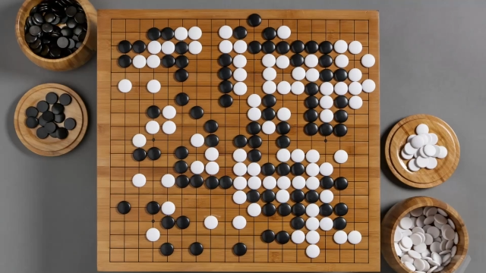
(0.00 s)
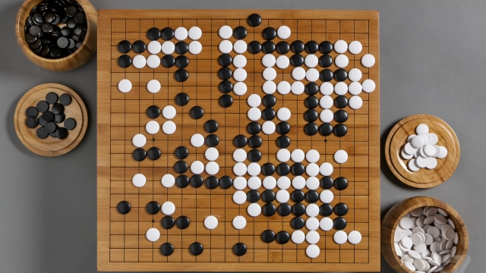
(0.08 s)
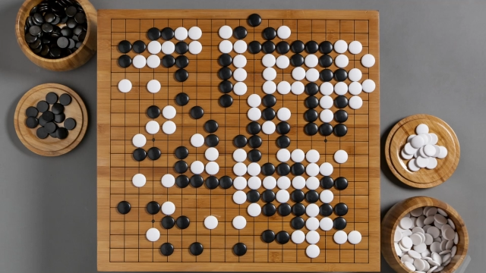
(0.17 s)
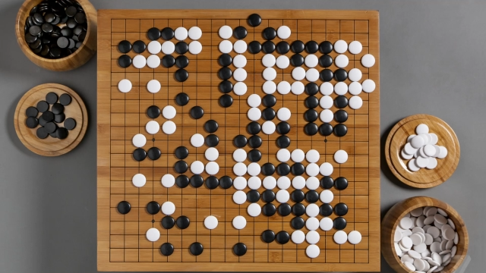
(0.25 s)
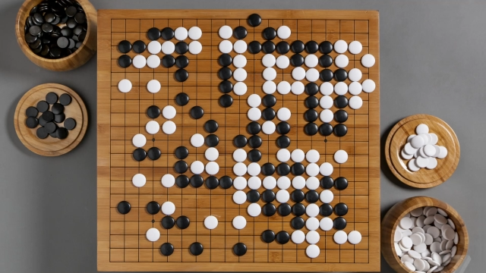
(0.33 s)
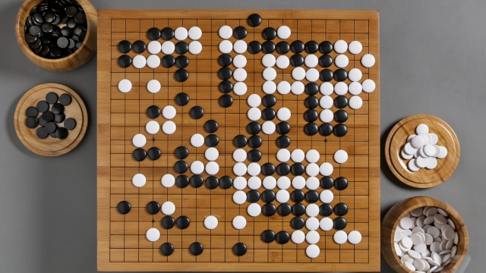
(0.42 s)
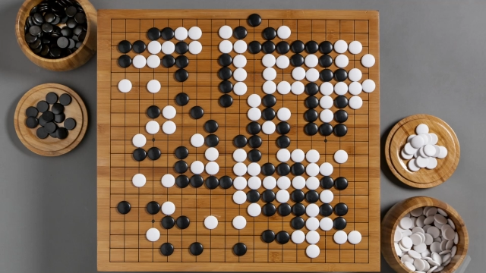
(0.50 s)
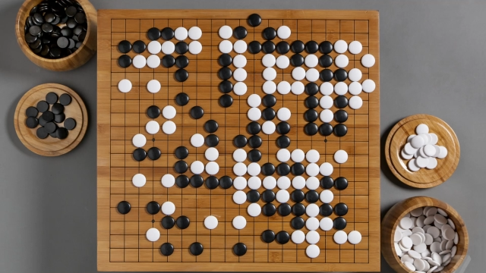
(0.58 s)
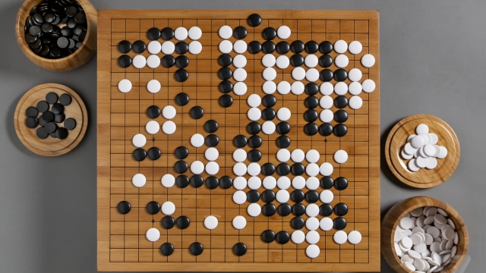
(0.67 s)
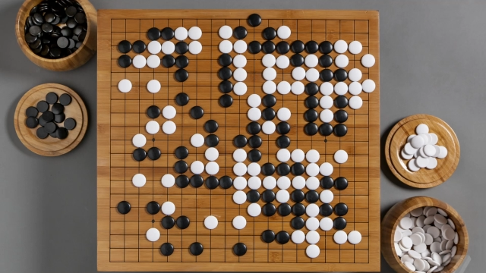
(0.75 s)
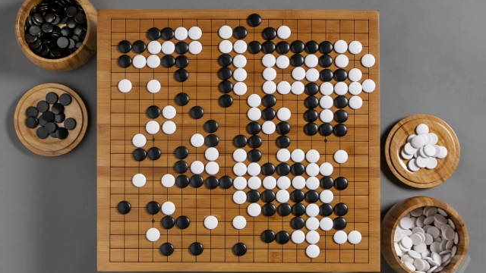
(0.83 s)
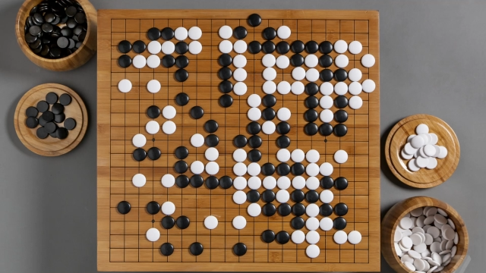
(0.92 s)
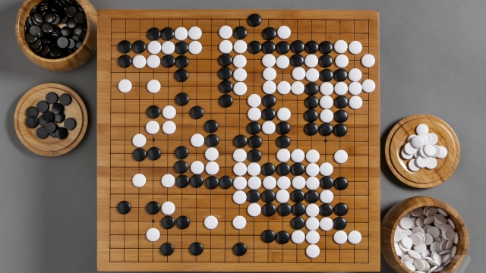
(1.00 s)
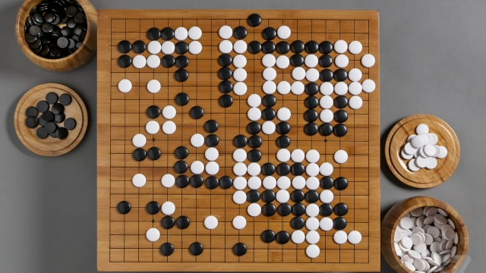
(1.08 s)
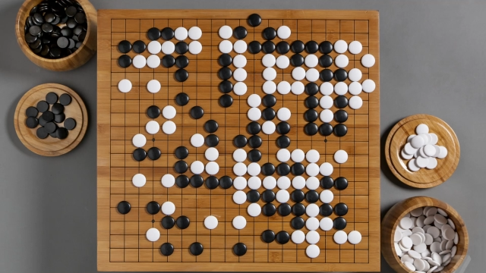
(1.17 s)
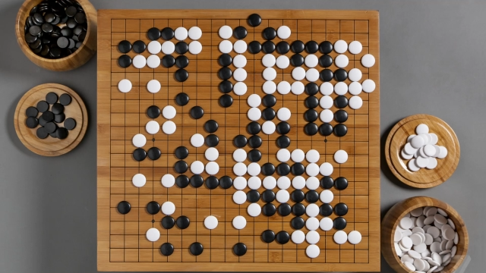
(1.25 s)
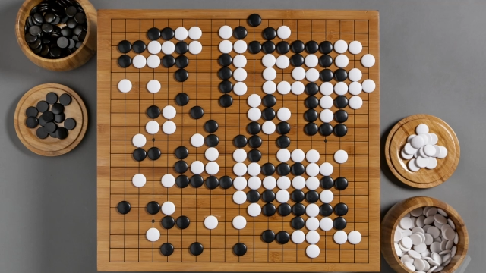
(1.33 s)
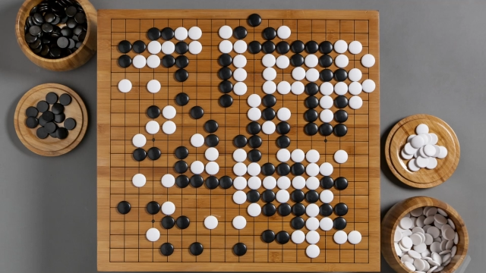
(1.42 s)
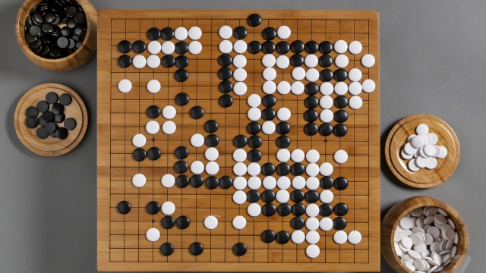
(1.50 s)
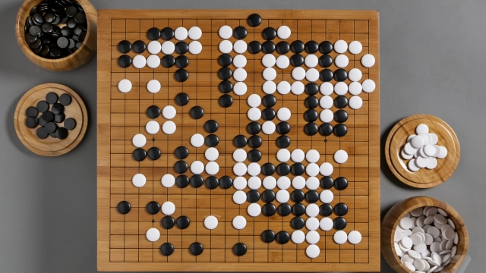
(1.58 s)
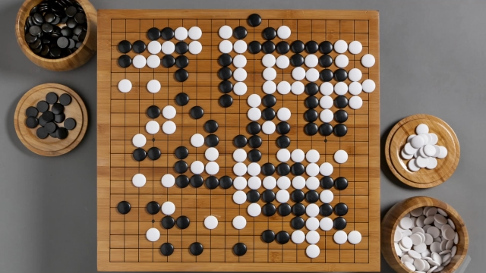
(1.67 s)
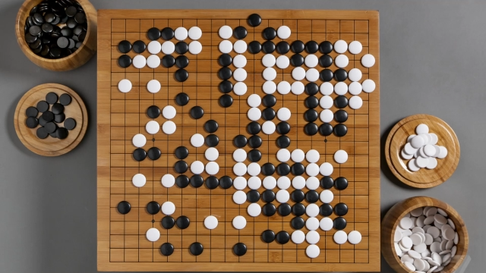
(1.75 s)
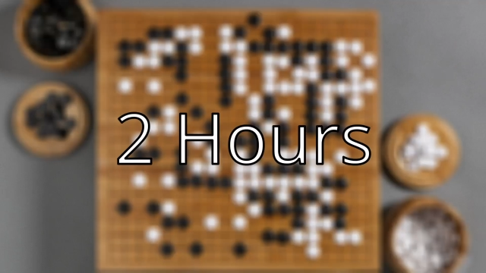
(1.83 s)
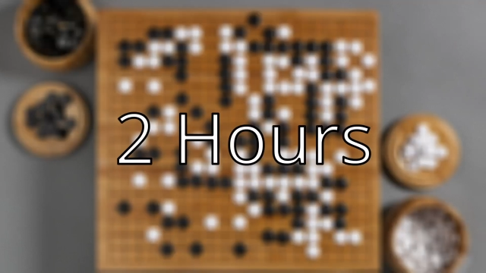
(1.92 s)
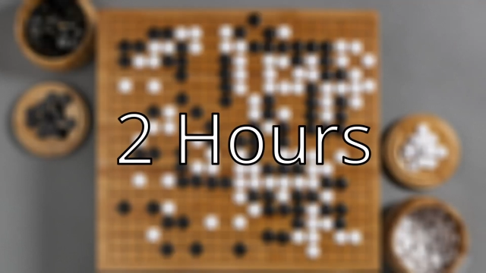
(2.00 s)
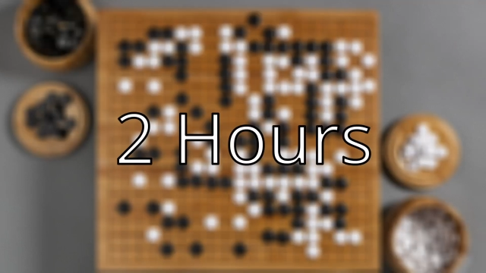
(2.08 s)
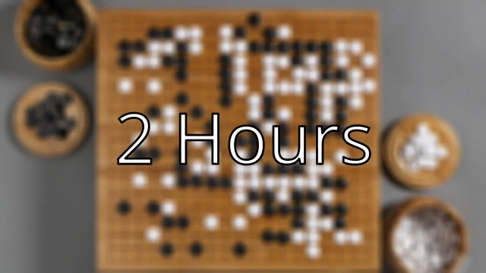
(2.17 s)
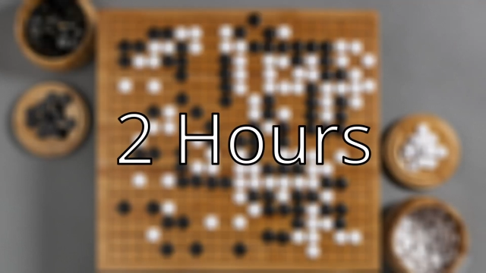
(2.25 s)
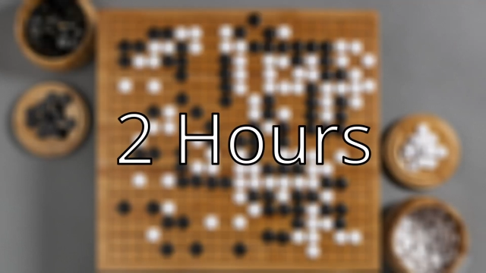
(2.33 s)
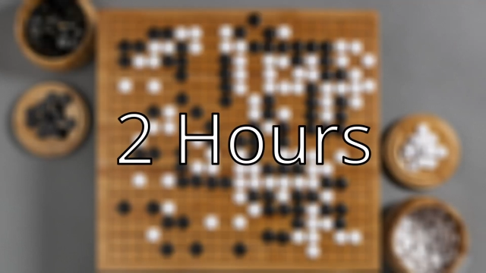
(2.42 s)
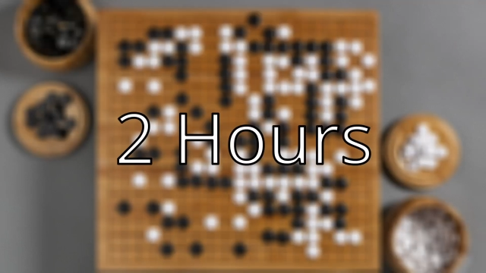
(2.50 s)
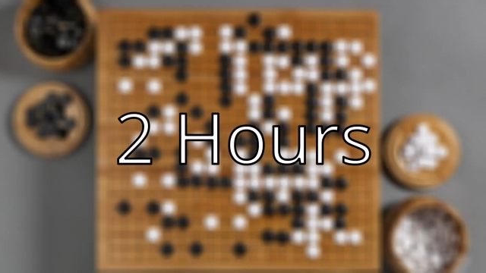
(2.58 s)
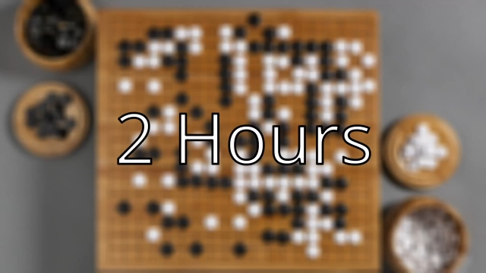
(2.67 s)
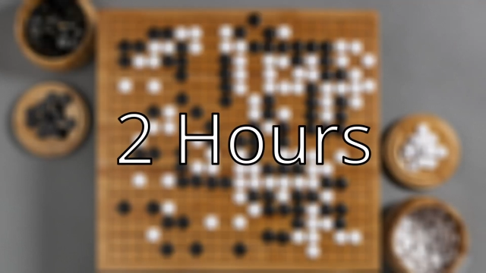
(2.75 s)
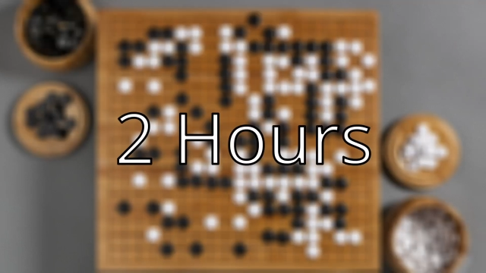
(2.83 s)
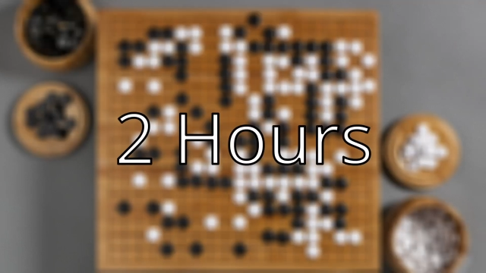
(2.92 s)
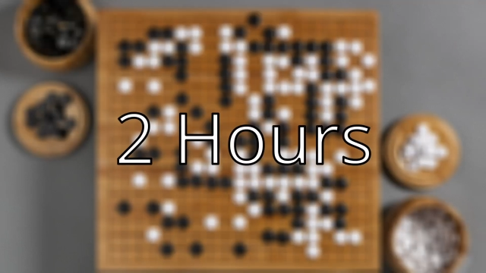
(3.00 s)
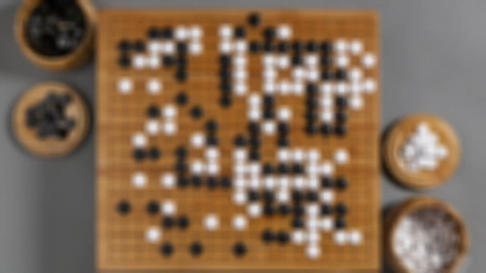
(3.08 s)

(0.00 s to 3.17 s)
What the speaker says: (no speaker visible)